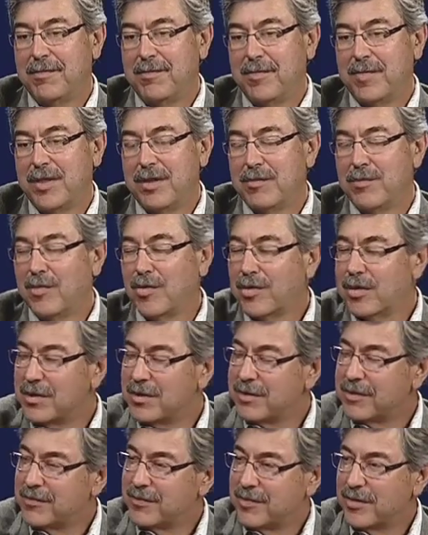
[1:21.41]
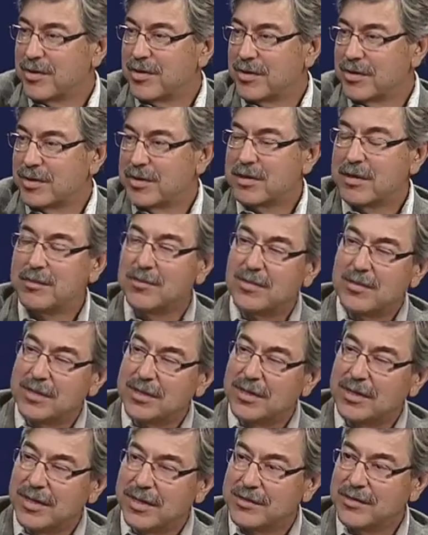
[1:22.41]
the more diverse, the more
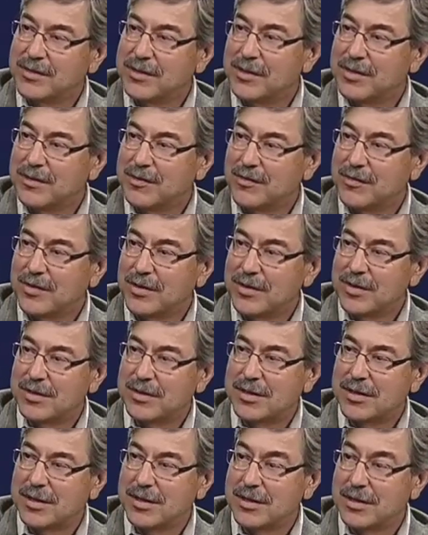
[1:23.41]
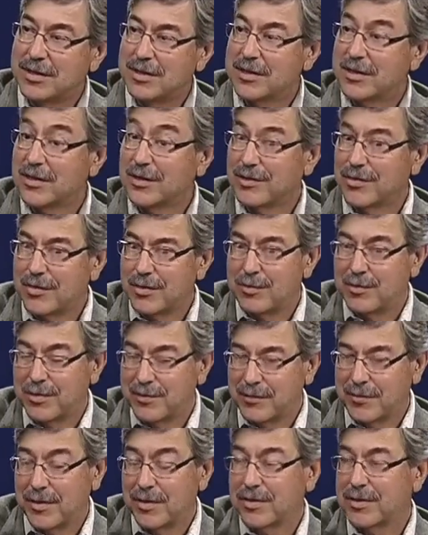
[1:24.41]
intellectually diverse the group of
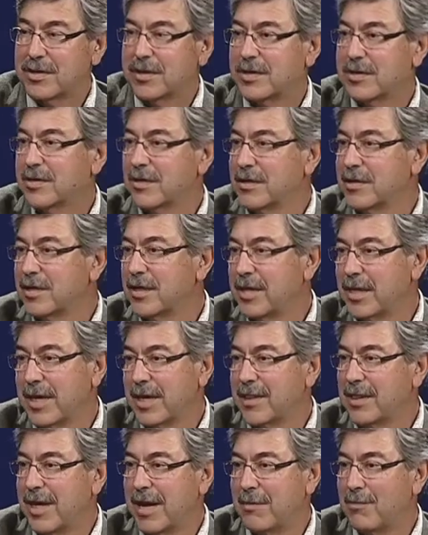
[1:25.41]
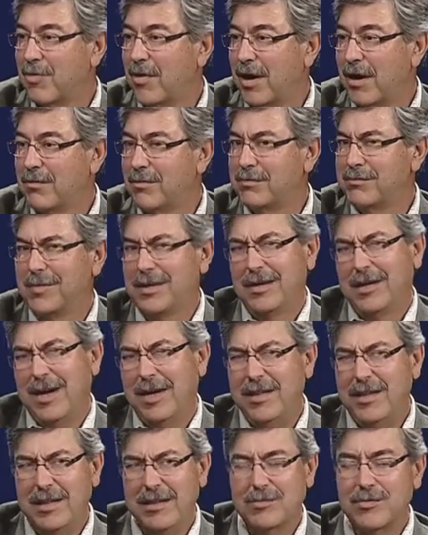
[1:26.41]
folks that is looking at that problem, I
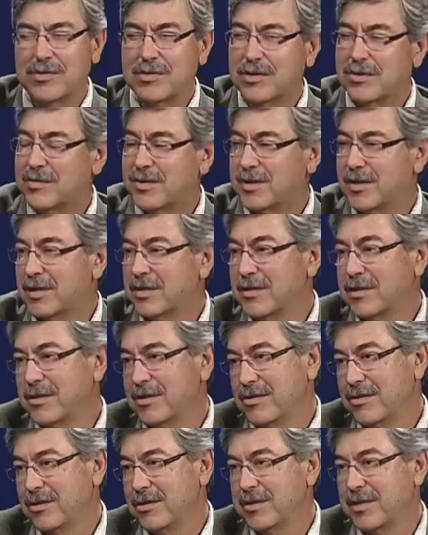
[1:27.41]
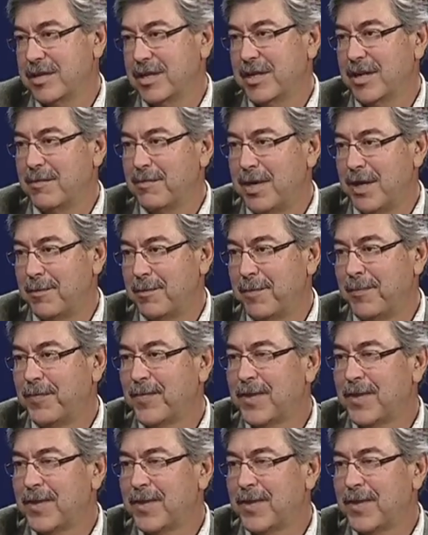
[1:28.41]
think the more interesting solutions that come up.